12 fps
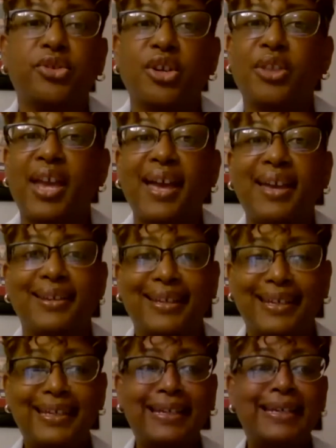So that
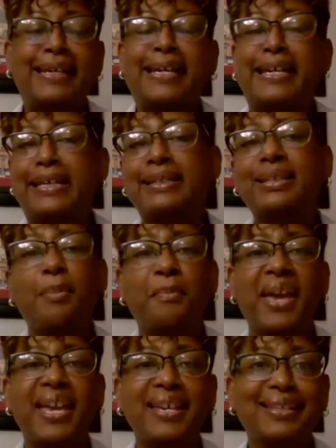it's
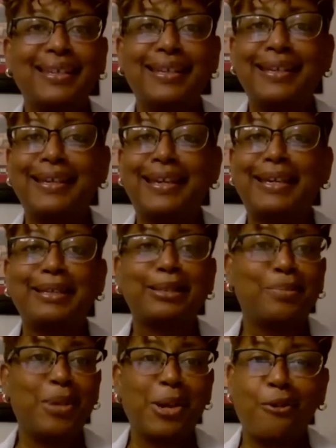amazing. It
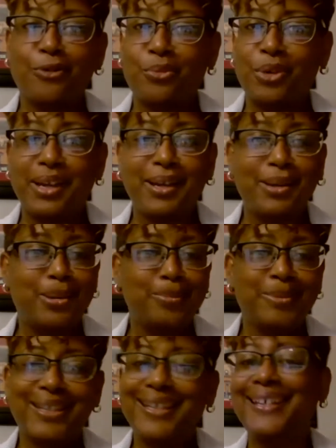gets me
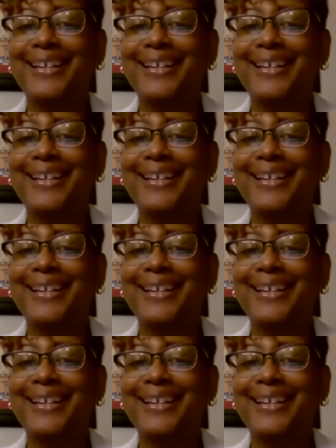overwhelmed.